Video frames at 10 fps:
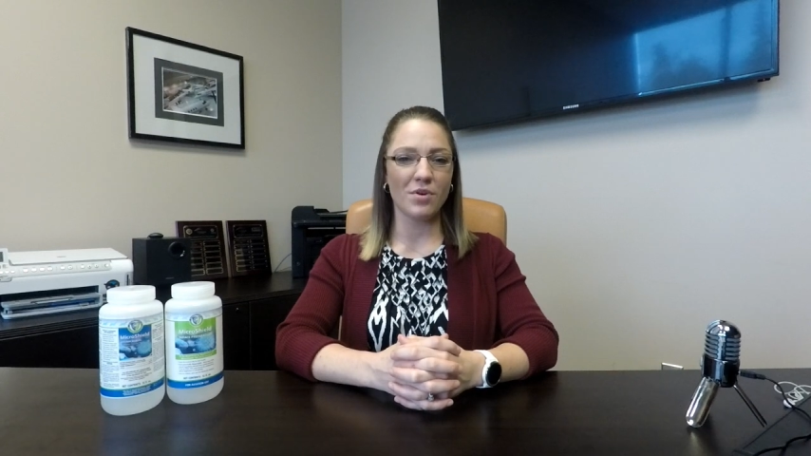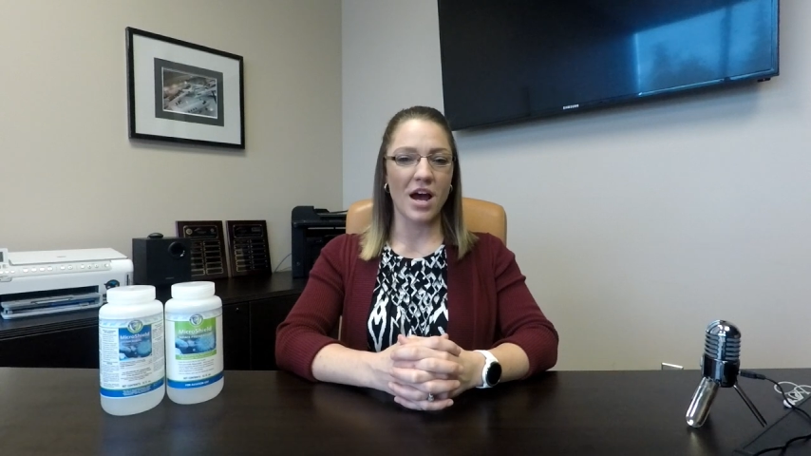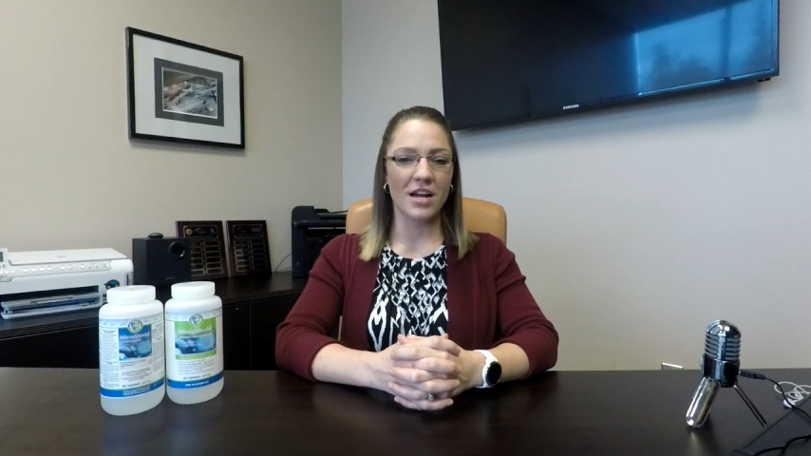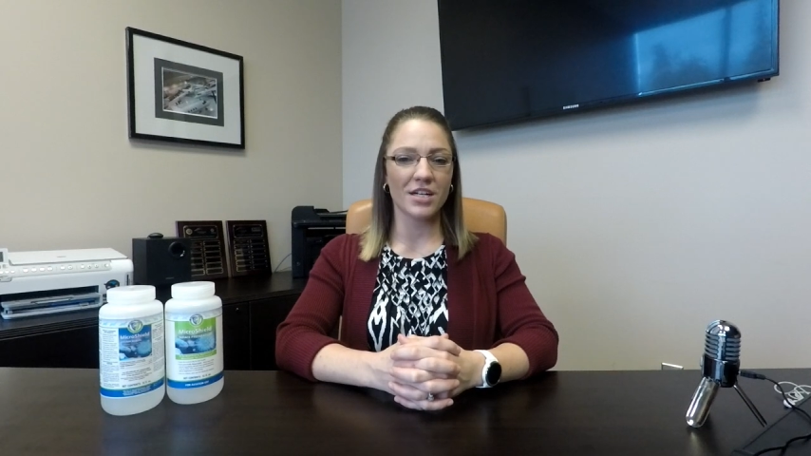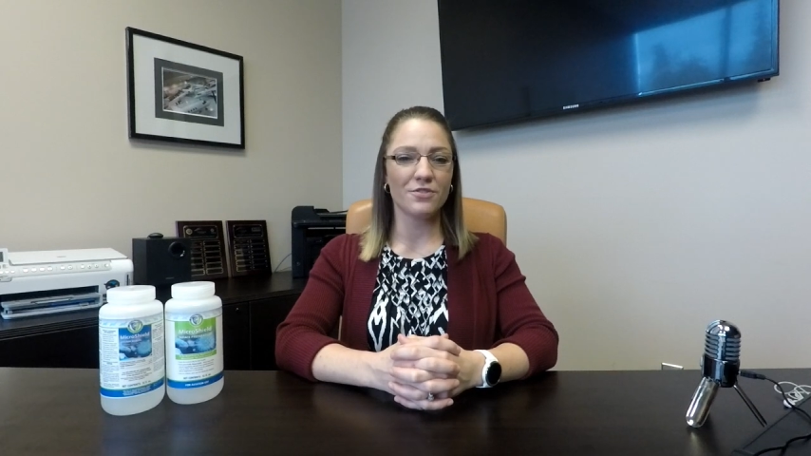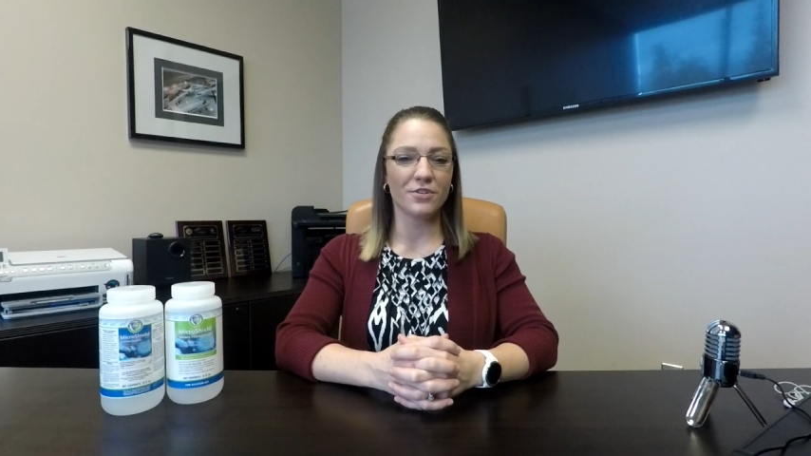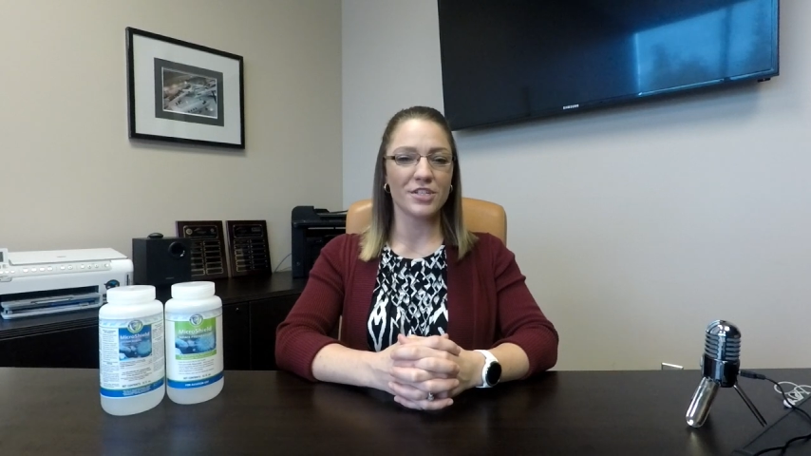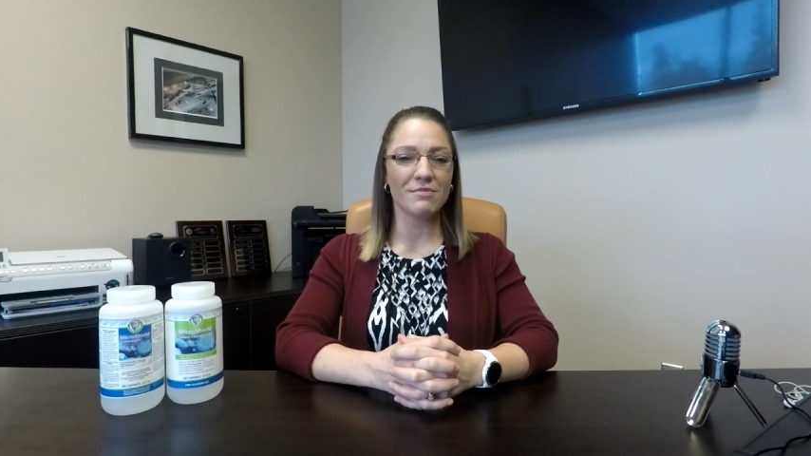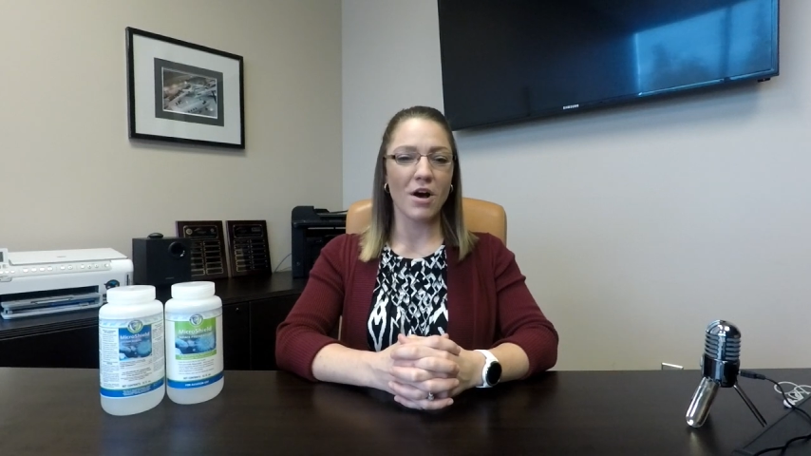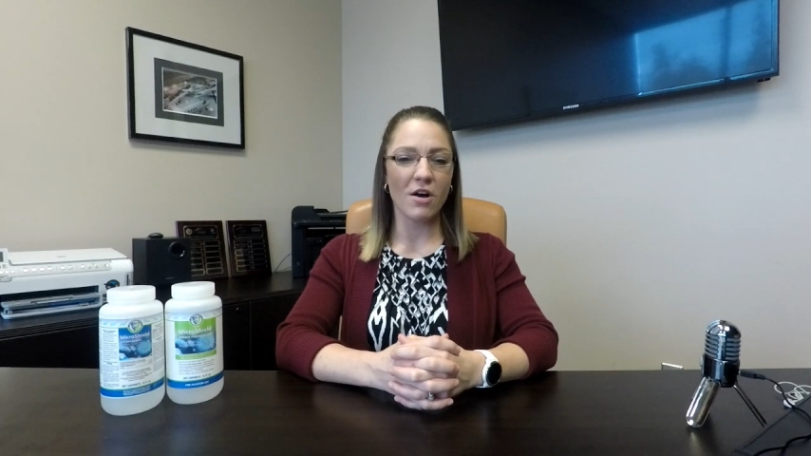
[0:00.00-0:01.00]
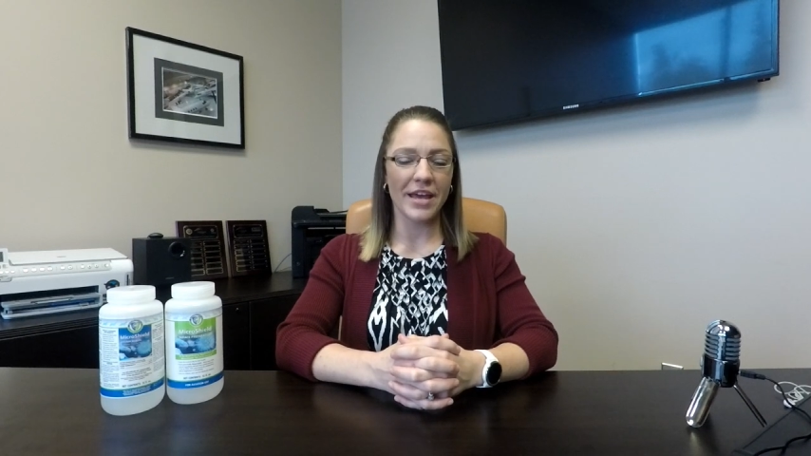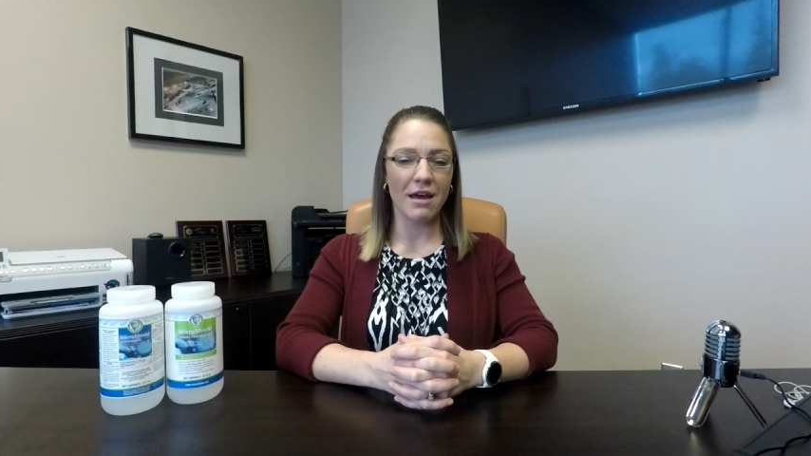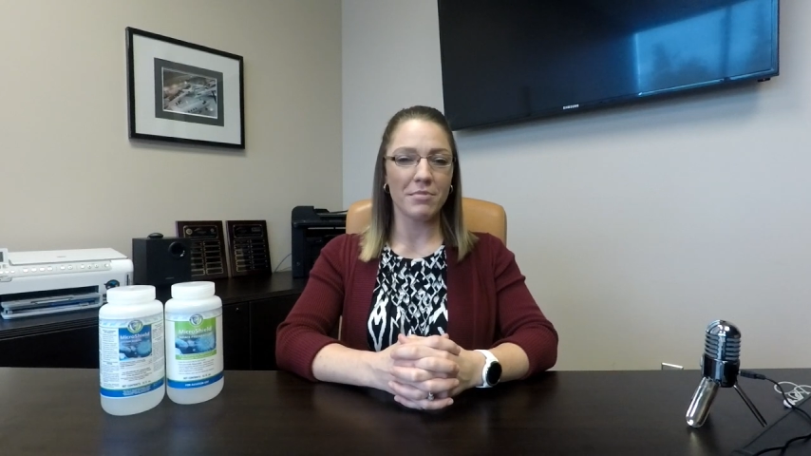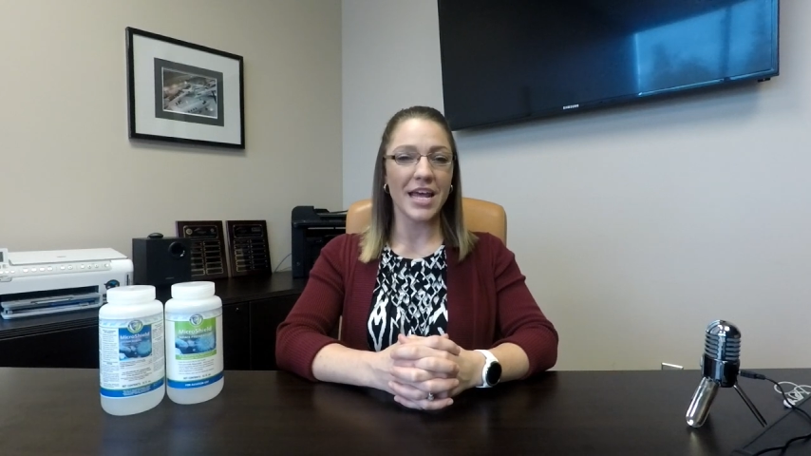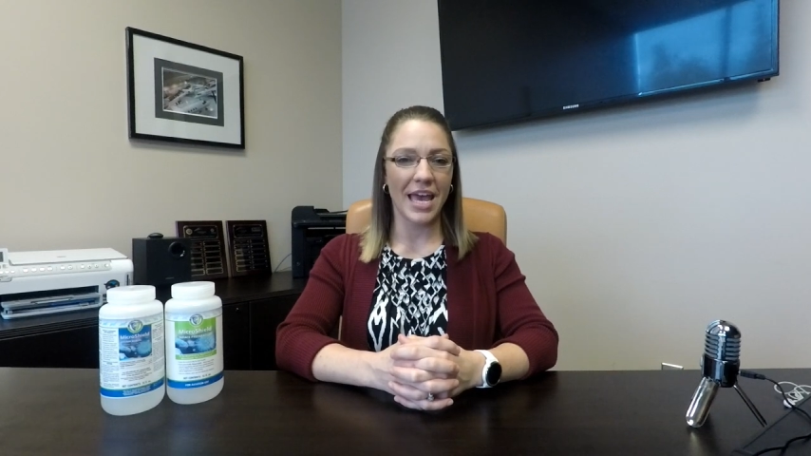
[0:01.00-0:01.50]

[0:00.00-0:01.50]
product for small cabin